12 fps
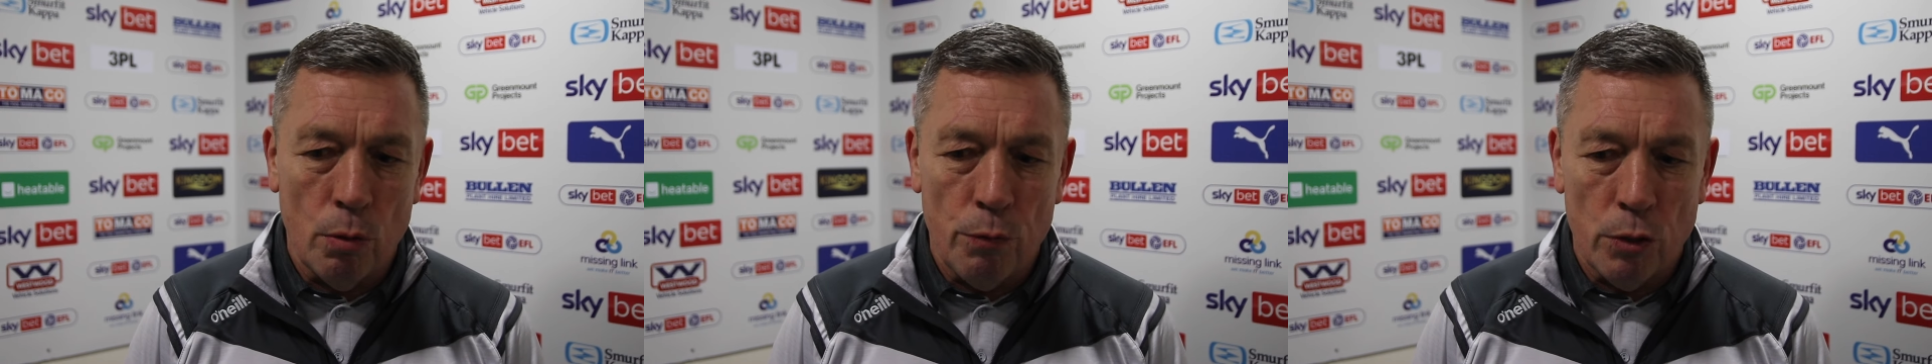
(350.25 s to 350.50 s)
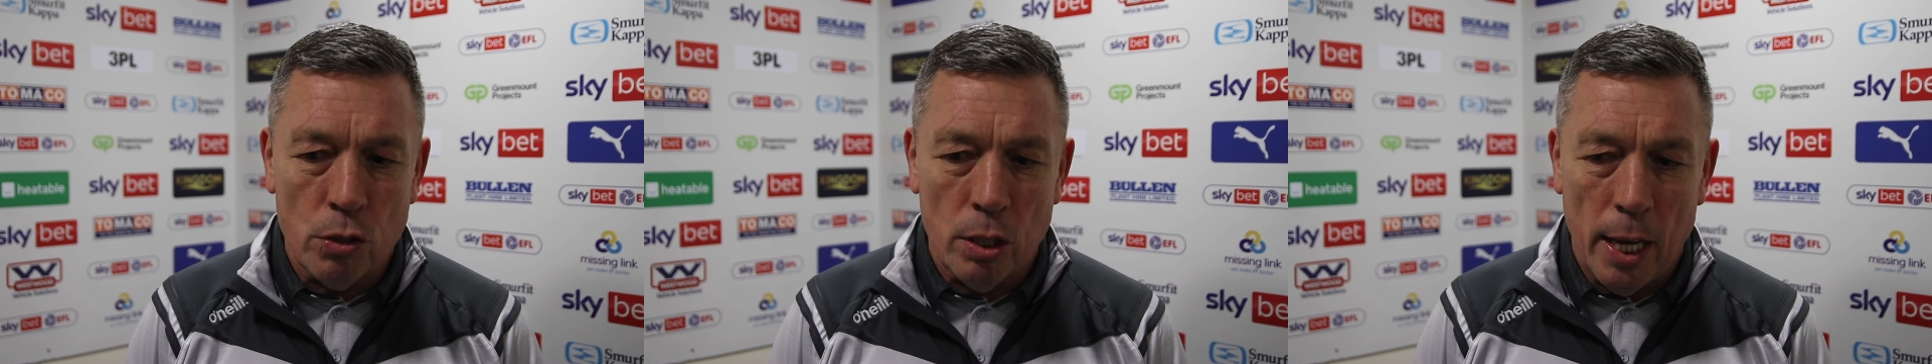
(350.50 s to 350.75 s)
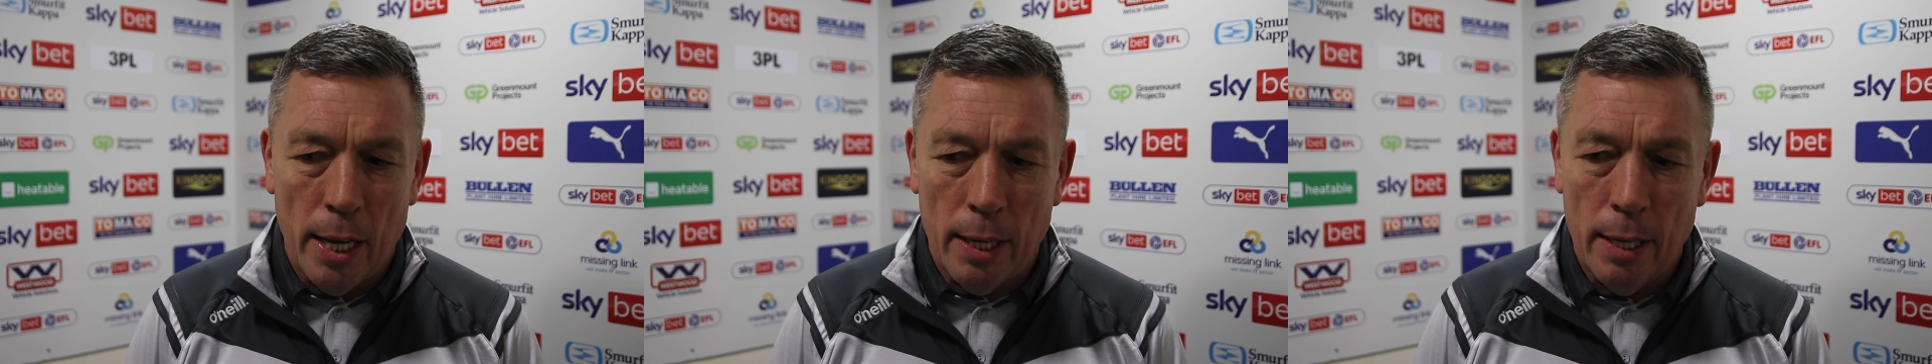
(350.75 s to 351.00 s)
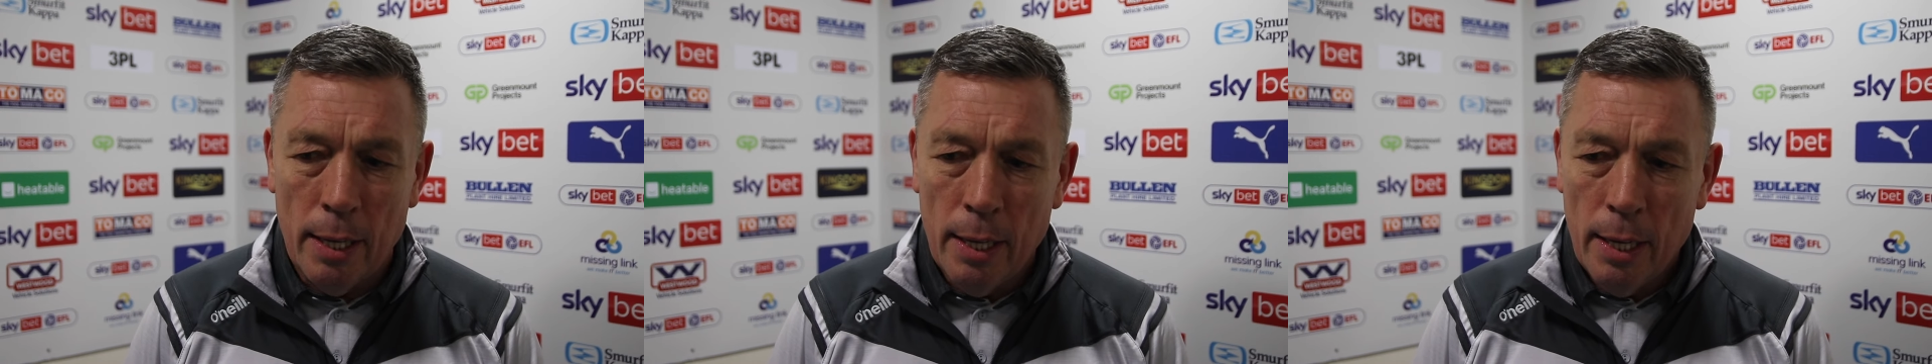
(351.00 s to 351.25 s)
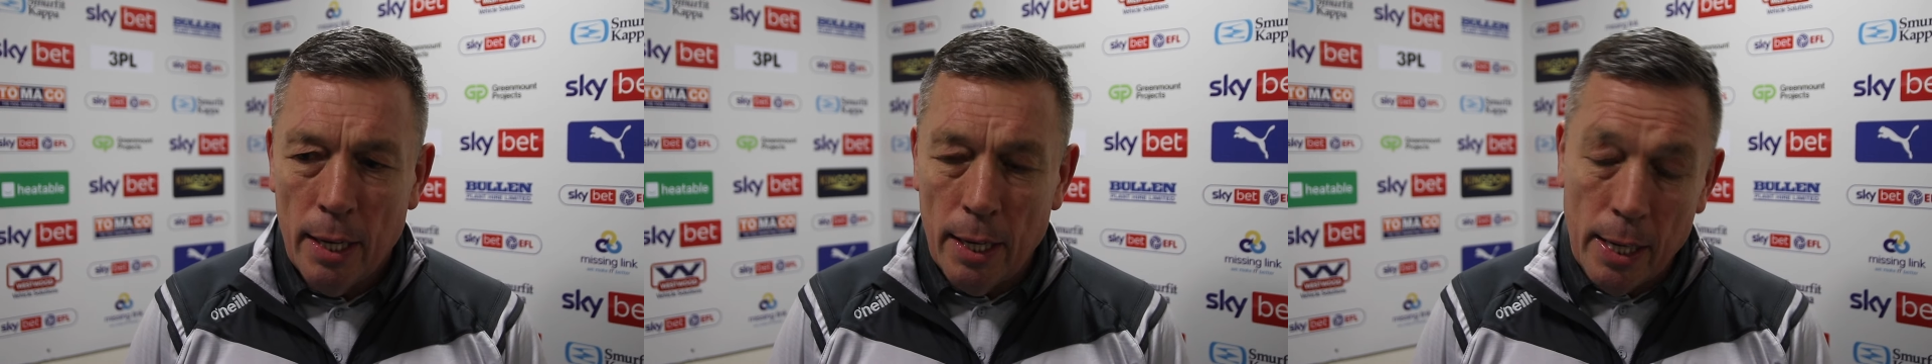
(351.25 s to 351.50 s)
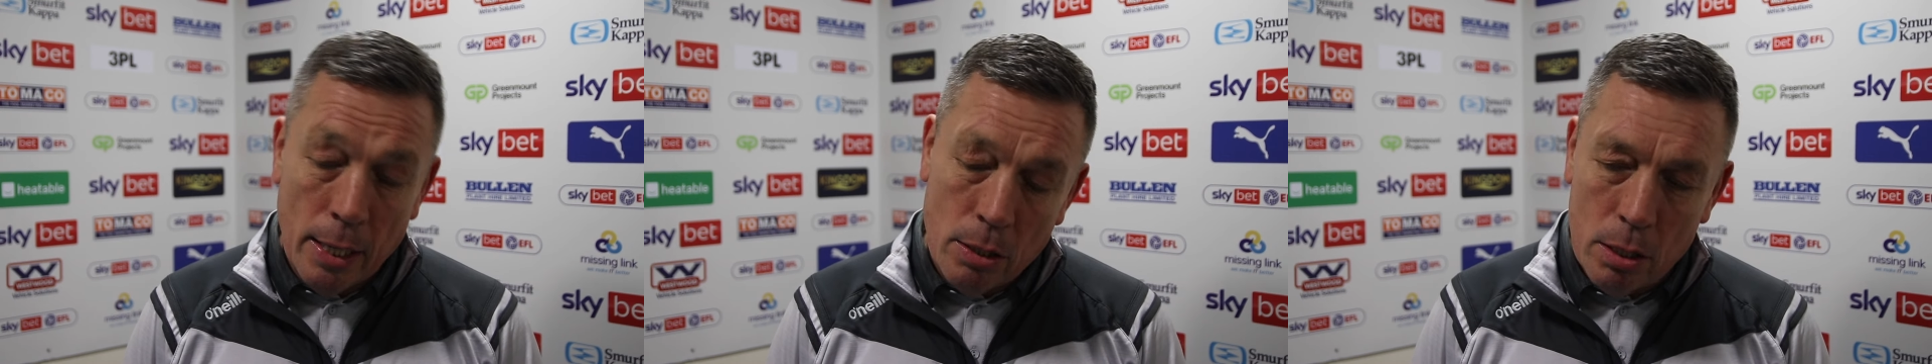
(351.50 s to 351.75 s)
up for today
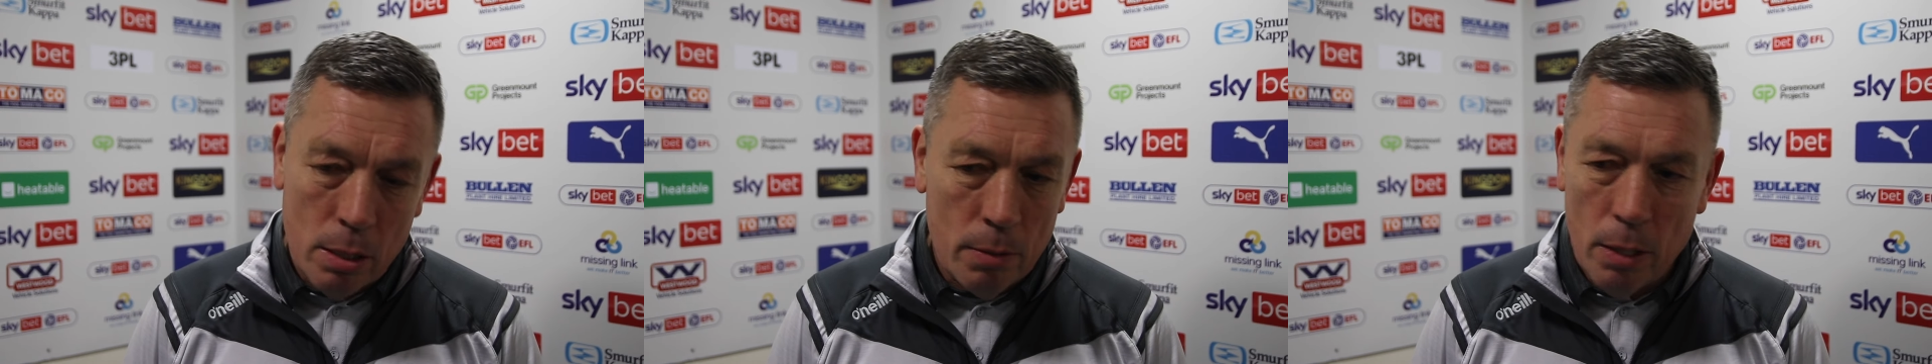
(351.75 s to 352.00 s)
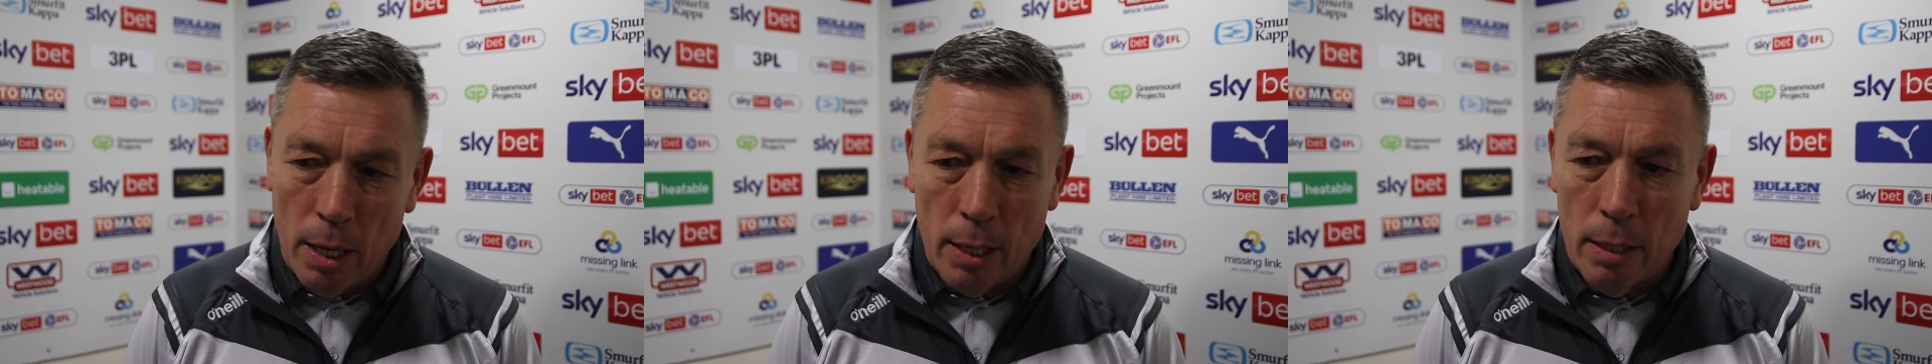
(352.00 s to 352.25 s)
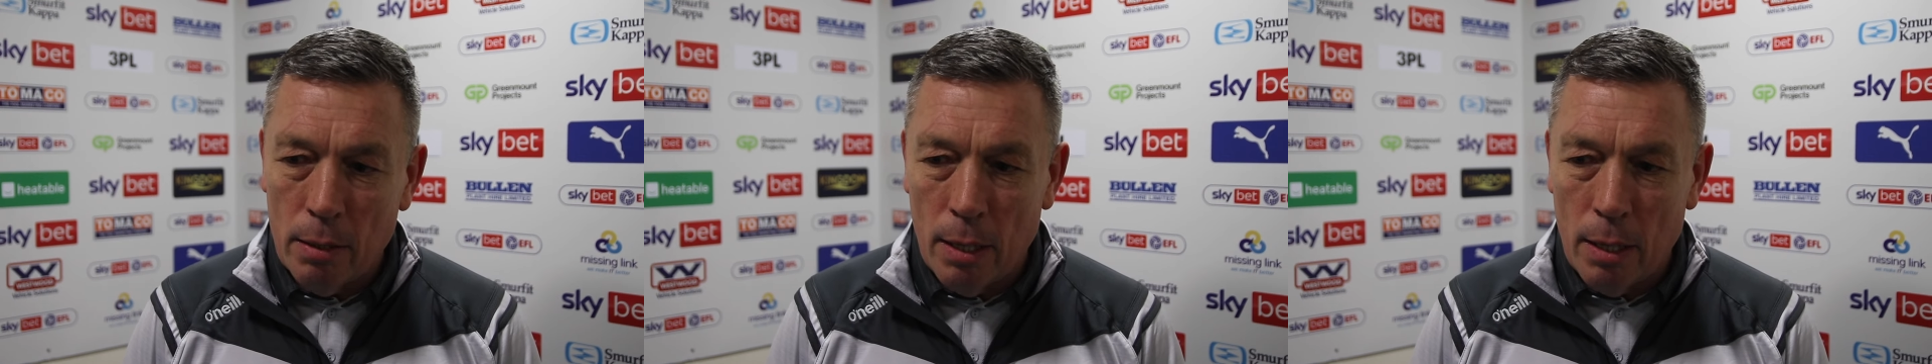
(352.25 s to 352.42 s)
against hey,